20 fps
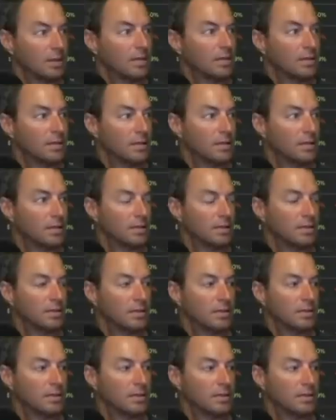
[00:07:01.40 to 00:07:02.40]

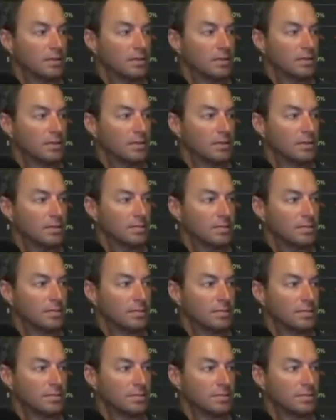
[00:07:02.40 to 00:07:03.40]

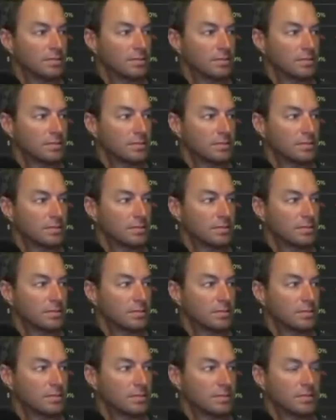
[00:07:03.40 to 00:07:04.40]

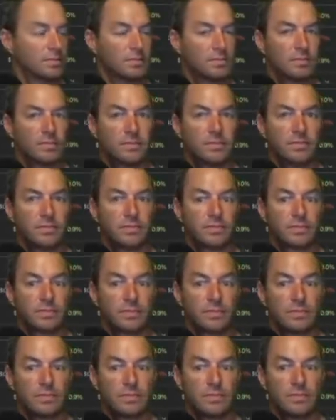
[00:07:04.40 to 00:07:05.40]

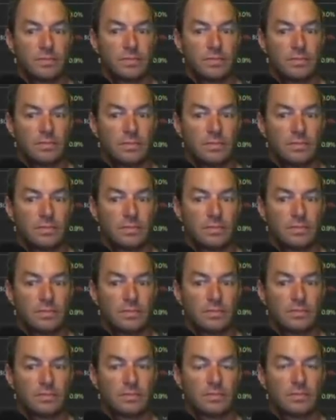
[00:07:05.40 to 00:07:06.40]

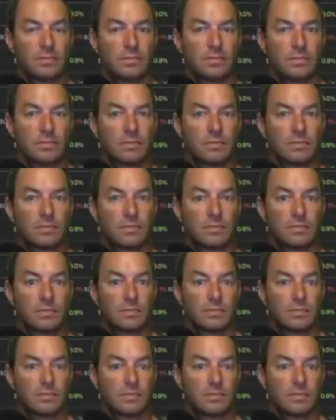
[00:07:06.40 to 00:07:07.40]
No words are spoken by the person on screen.